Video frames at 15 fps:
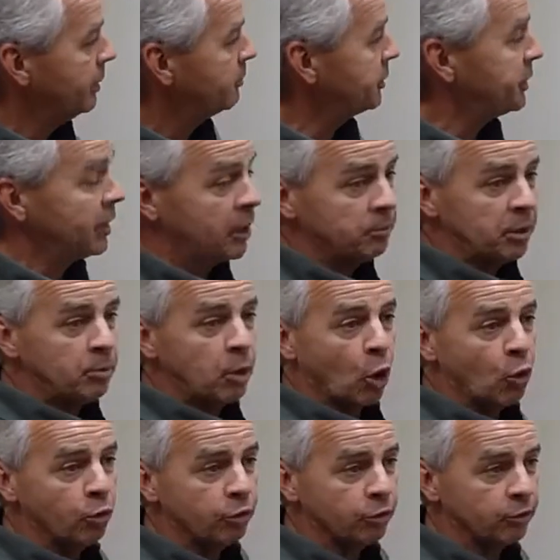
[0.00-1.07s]
But they can be
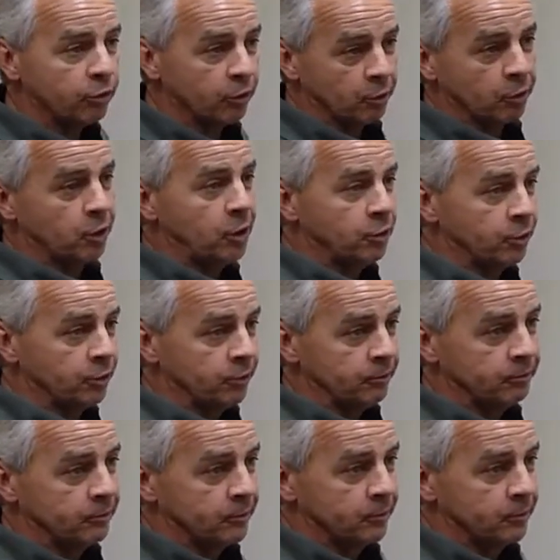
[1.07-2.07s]
both, either.